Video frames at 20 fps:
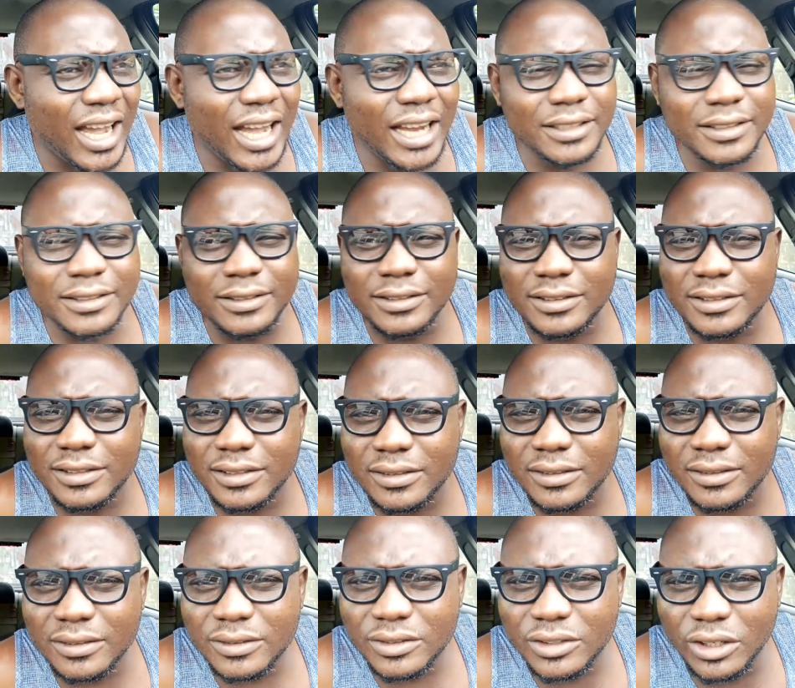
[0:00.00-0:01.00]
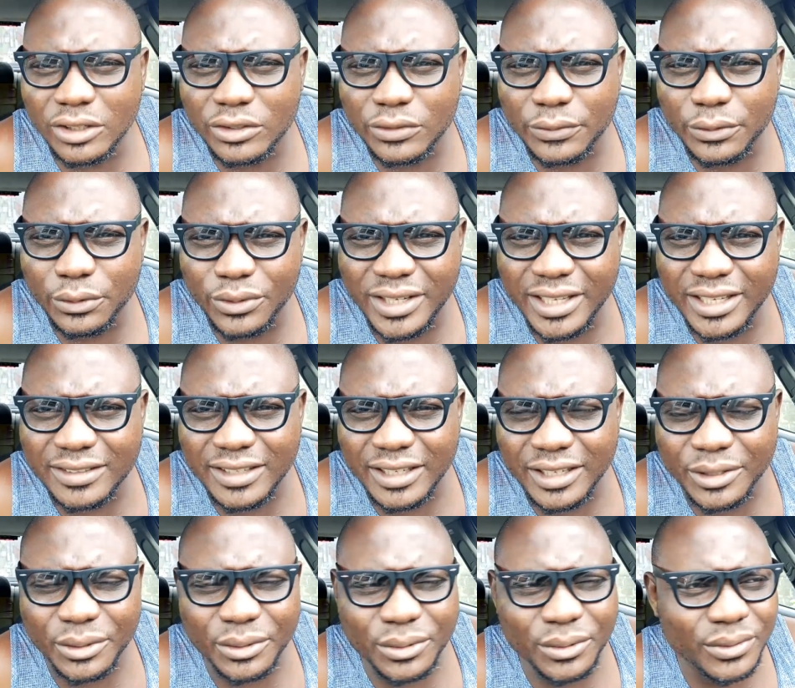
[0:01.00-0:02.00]
And just few days
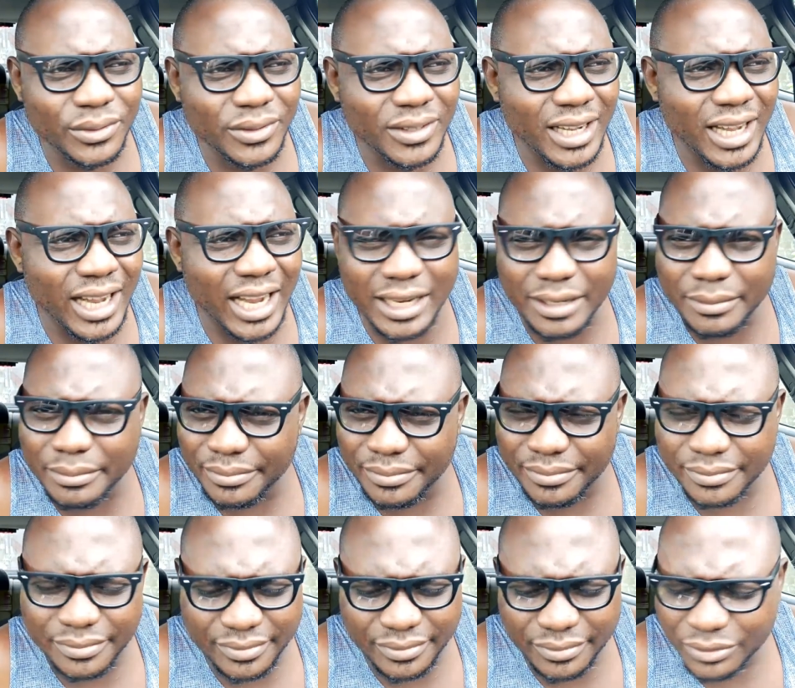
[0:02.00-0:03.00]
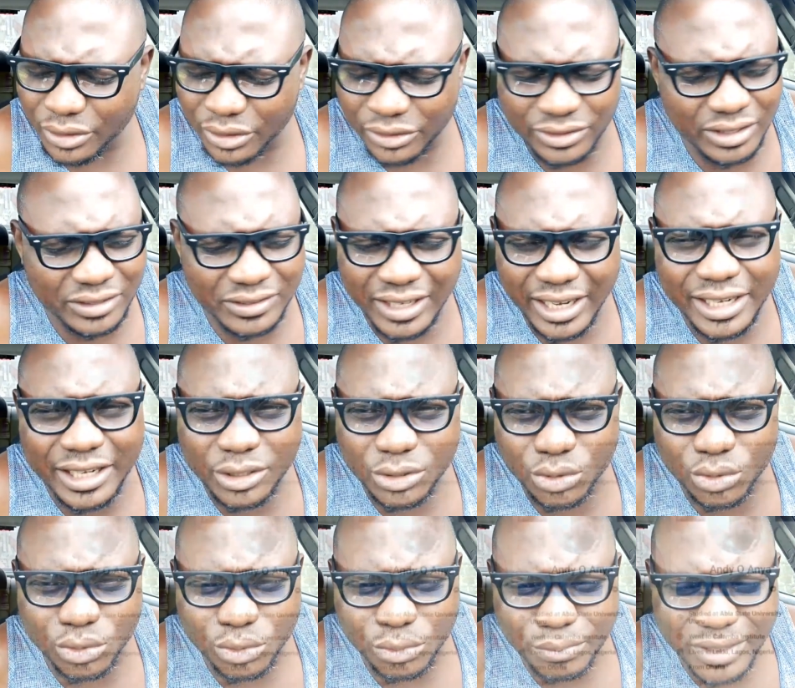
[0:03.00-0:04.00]
ago, I just
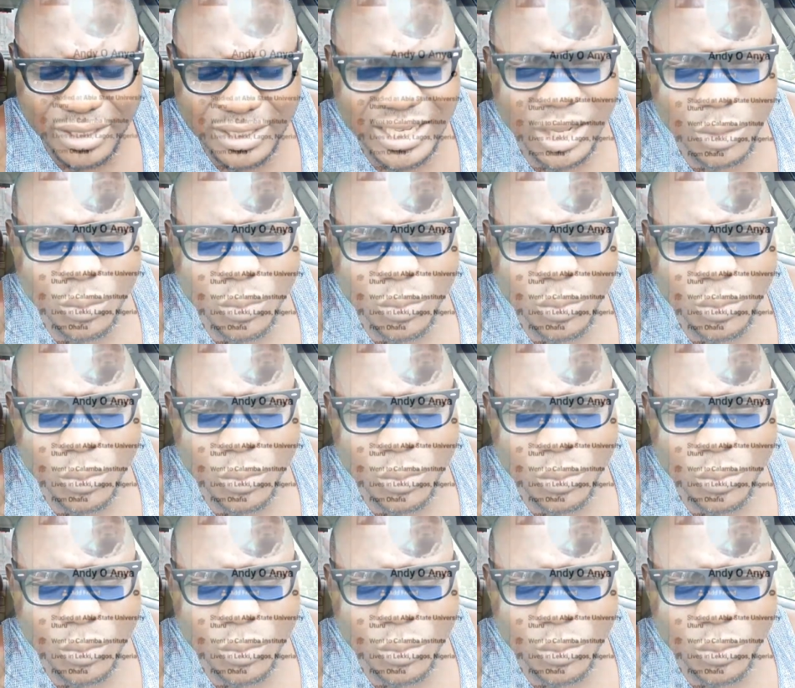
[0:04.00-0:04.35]
decided to make